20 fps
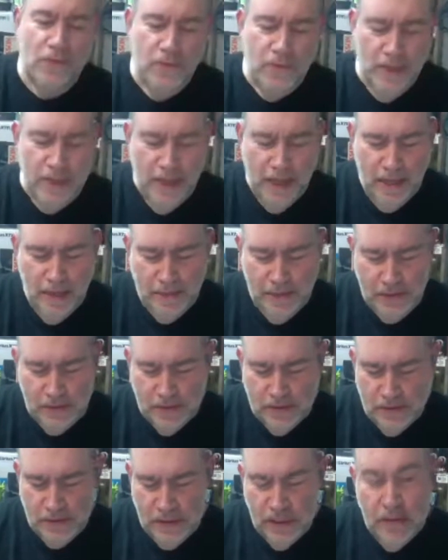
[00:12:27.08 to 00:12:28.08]
on the
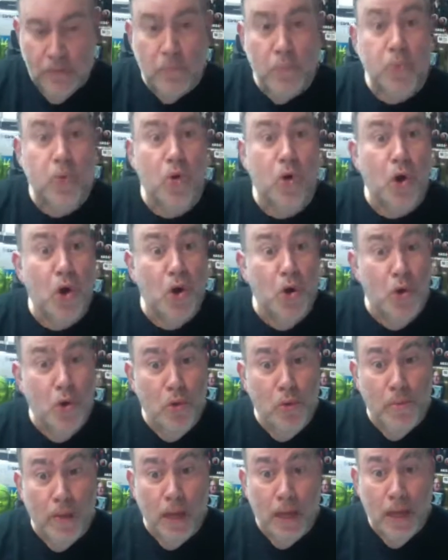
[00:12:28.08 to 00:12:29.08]
ABC
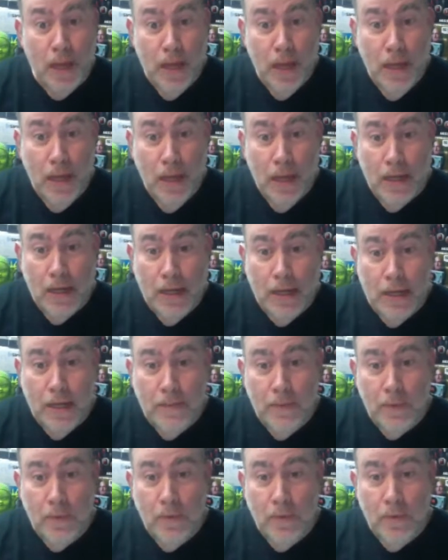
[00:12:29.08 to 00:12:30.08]
Probe
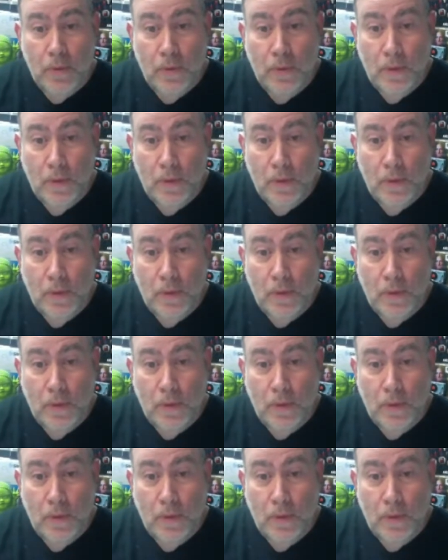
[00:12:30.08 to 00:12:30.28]
label.